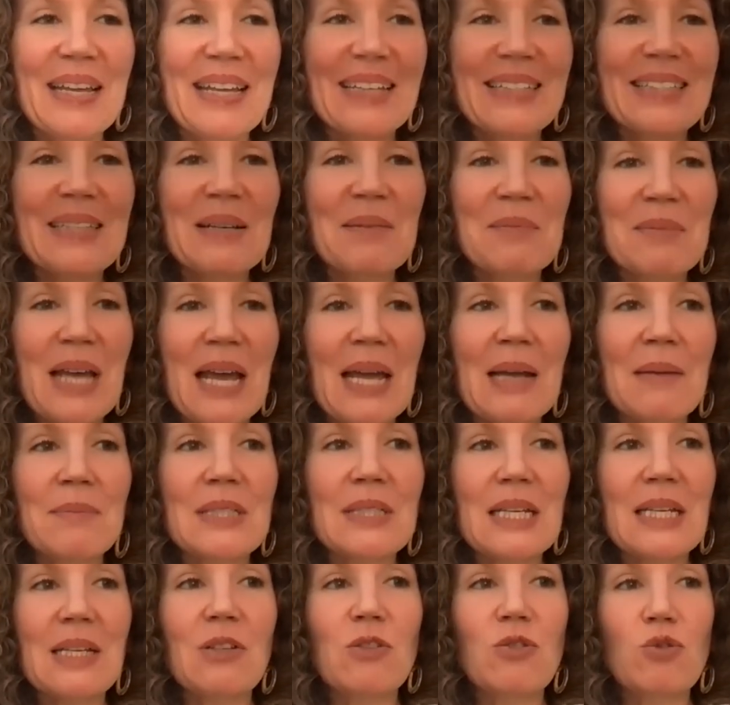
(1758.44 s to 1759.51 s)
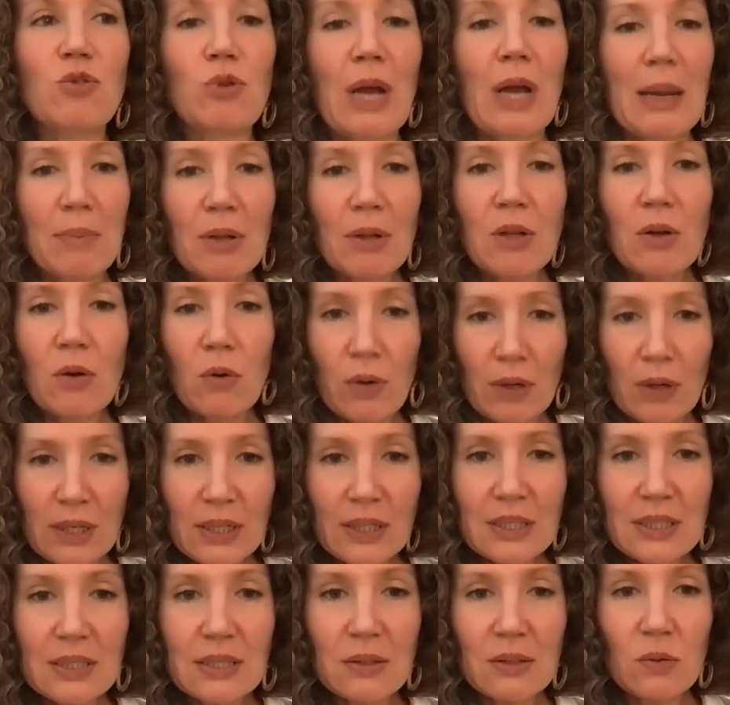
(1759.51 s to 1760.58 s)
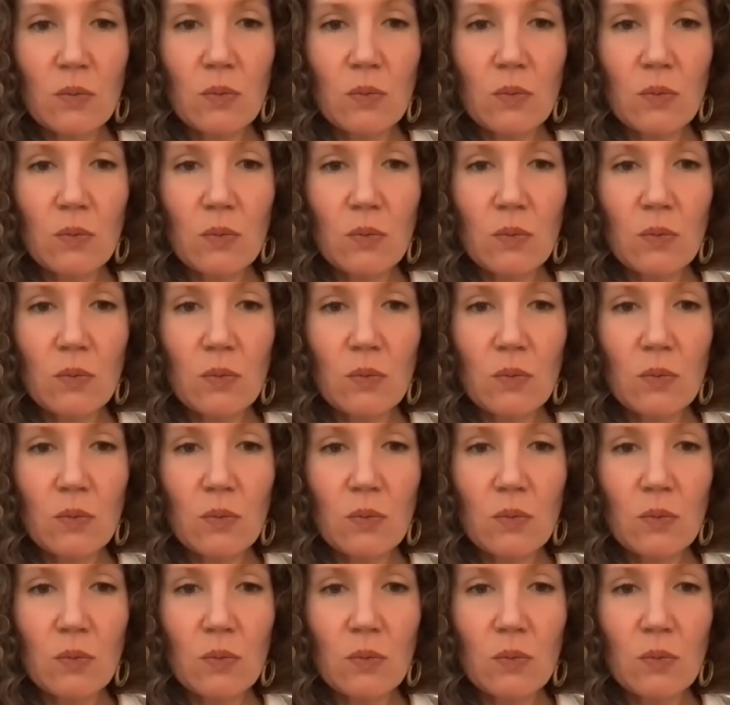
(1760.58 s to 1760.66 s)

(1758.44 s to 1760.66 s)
sometimes in tribal courts